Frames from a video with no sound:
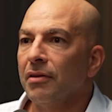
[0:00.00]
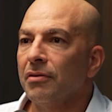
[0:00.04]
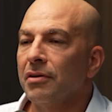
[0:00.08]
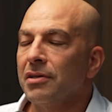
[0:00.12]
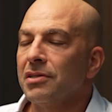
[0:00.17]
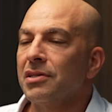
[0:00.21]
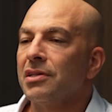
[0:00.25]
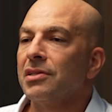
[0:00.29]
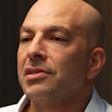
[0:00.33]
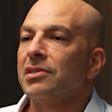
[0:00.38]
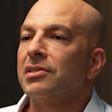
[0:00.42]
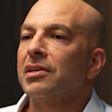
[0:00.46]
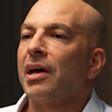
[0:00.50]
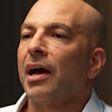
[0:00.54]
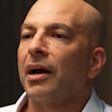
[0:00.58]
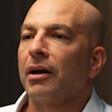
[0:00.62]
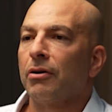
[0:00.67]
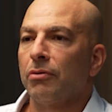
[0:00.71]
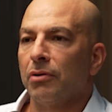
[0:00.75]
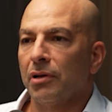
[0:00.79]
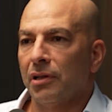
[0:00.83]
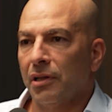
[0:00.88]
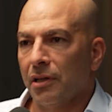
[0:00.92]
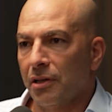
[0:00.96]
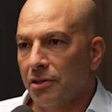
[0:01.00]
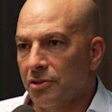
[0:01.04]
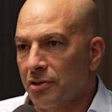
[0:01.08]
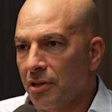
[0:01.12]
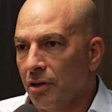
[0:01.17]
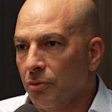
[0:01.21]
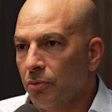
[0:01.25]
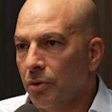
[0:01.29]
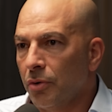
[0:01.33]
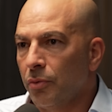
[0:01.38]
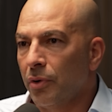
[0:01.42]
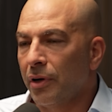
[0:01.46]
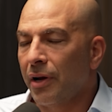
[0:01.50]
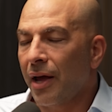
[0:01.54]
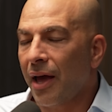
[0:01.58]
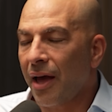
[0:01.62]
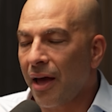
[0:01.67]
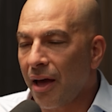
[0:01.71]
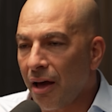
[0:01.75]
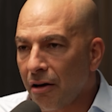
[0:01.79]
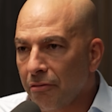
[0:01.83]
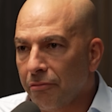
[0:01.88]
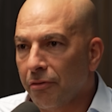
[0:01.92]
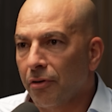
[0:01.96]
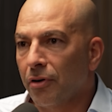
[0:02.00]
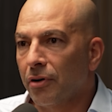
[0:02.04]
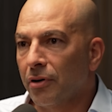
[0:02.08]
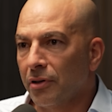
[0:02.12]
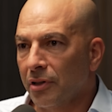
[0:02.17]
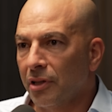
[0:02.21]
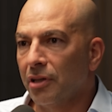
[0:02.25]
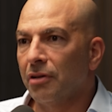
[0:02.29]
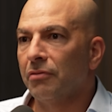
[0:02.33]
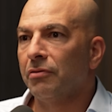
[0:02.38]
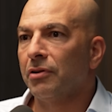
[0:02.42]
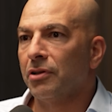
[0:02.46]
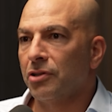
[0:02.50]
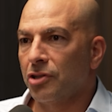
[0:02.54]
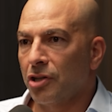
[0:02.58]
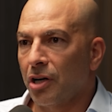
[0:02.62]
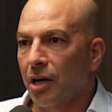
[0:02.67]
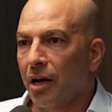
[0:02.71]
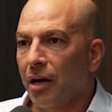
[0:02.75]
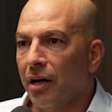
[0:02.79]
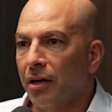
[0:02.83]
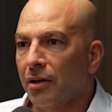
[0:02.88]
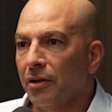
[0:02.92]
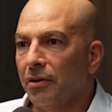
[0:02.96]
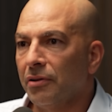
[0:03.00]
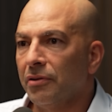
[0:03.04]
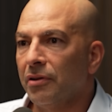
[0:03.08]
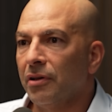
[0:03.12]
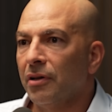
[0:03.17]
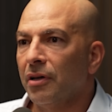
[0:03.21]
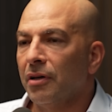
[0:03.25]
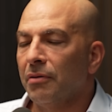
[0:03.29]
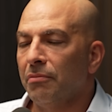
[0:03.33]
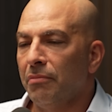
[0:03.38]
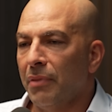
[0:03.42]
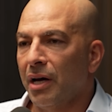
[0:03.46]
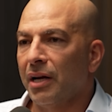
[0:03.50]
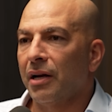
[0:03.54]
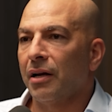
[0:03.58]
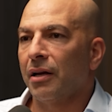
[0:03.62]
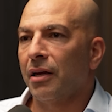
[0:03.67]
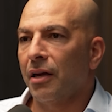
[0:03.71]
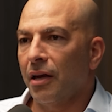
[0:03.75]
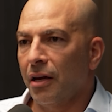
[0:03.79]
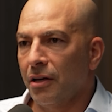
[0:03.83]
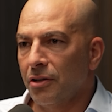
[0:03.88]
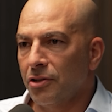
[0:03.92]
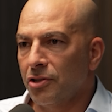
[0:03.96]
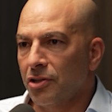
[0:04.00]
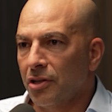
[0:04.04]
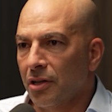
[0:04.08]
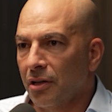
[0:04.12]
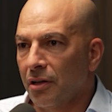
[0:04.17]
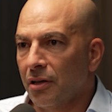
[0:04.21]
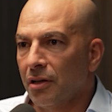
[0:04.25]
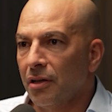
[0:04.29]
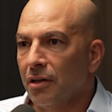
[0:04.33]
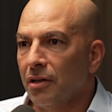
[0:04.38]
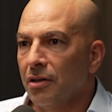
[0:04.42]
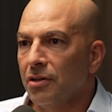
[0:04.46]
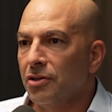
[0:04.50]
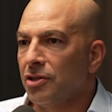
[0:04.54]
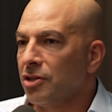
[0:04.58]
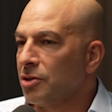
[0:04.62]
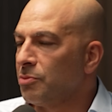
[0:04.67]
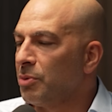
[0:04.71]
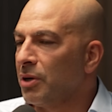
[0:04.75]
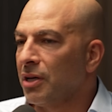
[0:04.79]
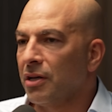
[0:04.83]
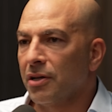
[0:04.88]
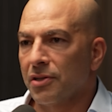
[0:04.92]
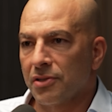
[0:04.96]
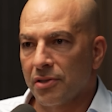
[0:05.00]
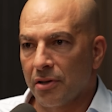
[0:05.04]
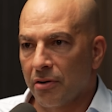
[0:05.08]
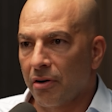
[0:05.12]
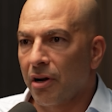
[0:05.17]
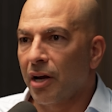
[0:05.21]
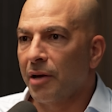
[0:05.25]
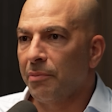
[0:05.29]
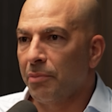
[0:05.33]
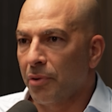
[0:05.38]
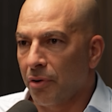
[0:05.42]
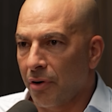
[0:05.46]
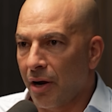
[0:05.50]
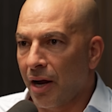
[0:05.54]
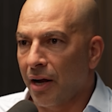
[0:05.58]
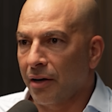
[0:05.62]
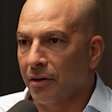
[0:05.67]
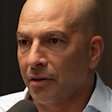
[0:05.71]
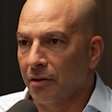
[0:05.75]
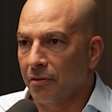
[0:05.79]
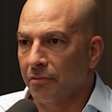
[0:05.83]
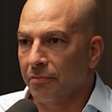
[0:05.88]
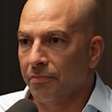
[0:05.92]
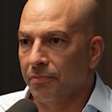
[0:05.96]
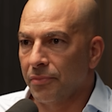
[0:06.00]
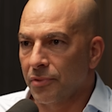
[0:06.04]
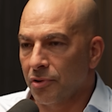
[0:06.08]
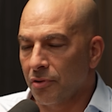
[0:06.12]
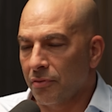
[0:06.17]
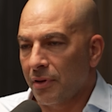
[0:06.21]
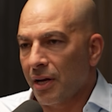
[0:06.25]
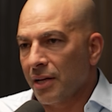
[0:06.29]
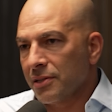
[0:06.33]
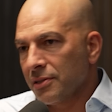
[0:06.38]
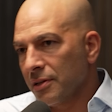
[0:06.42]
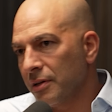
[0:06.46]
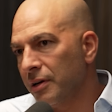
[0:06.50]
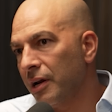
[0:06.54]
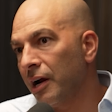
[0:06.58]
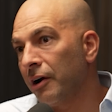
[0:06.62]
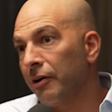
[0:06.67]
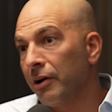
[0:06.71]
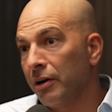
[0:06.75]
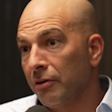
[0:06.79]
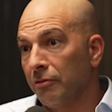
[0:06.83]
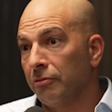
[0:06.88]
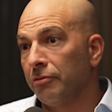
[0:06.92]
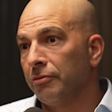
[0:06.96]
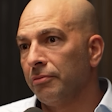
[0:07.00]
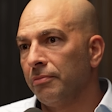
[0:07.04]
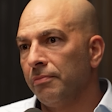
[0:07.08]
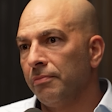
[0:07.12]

This is sacrilege that we would ever give a child medication just because they're hyperactive. So that's a narrative.